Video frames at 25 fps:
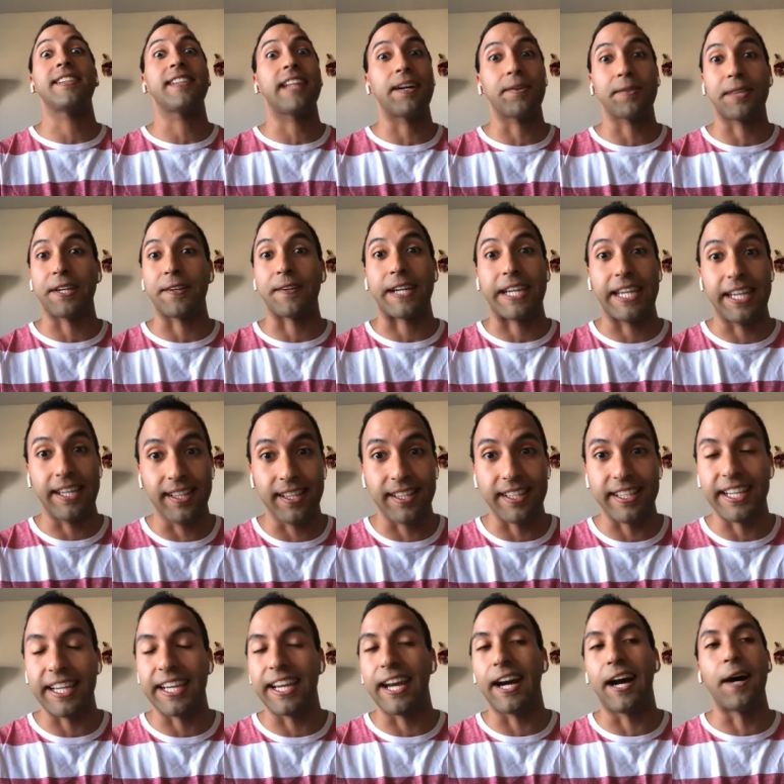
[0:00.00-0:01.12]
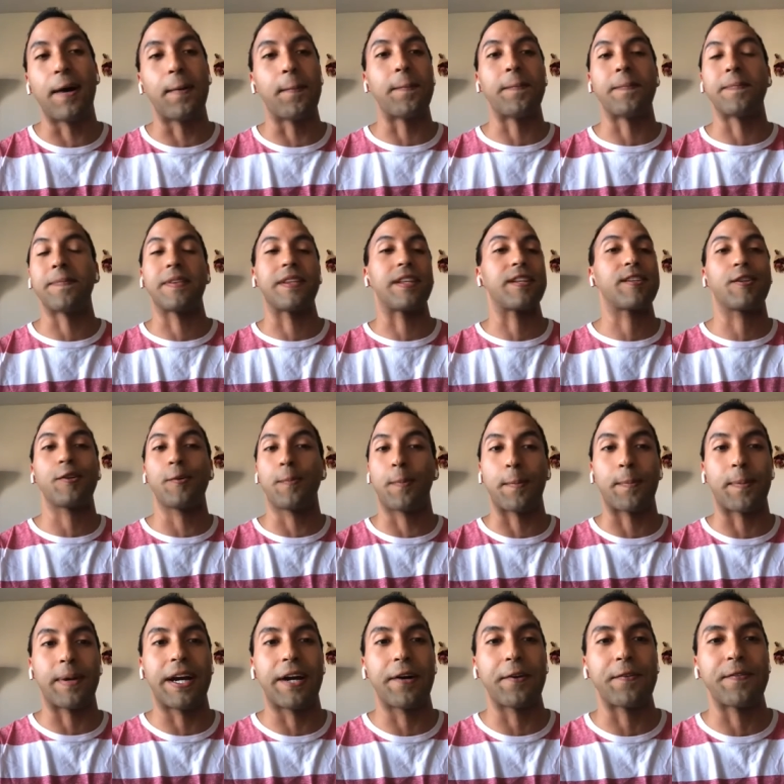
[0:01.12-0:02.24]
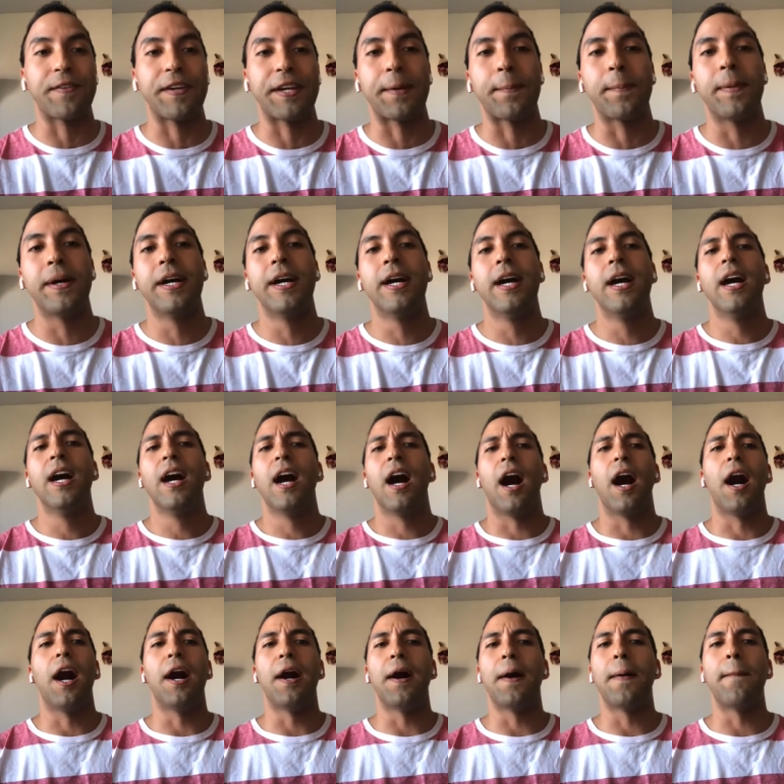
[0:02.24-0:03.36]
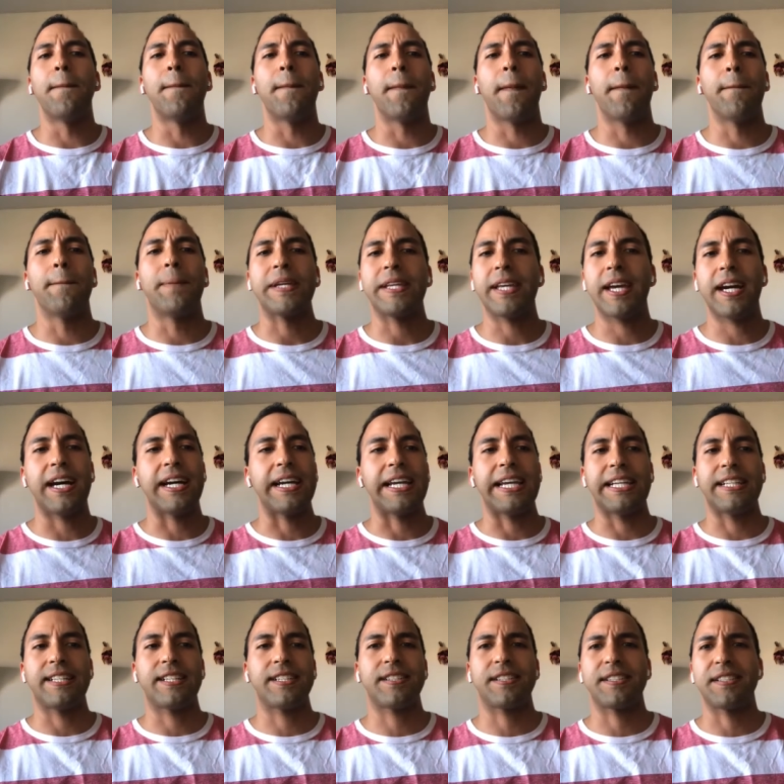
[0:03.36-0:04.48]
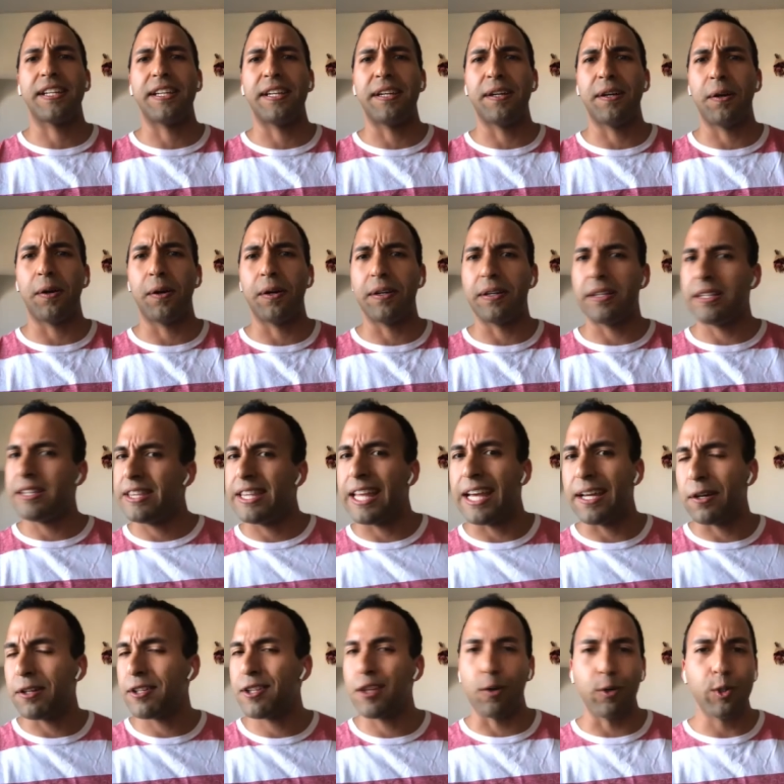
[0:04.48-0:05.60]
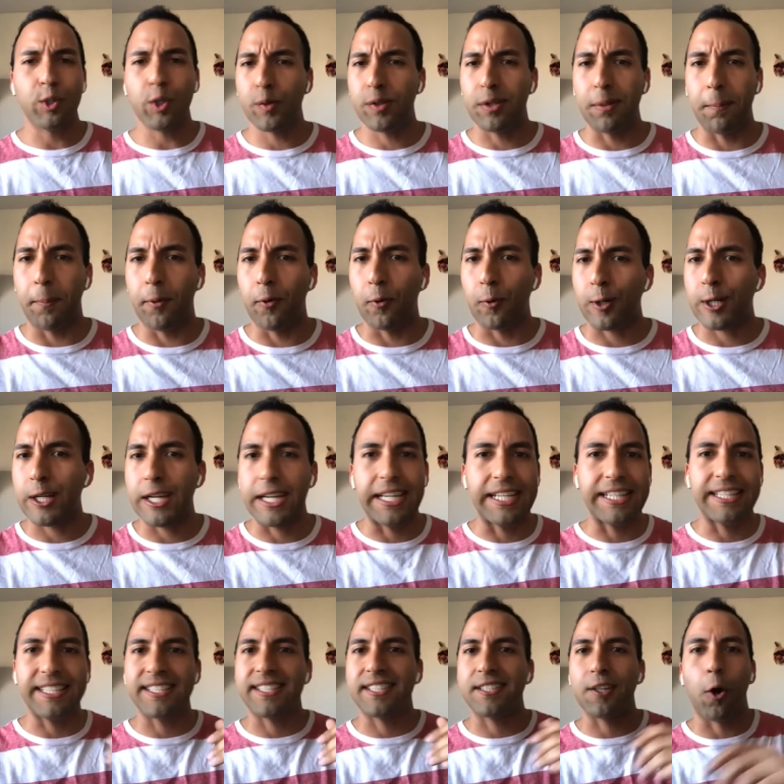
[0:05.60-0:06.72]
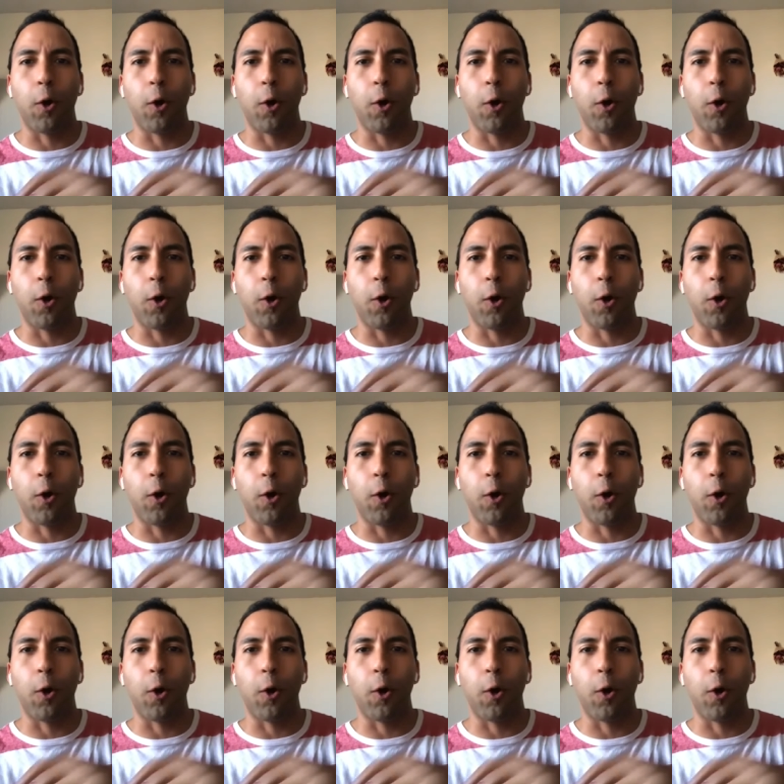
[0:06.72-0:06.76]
out there killing it. I'm super proud of him. But yeah, it's social support is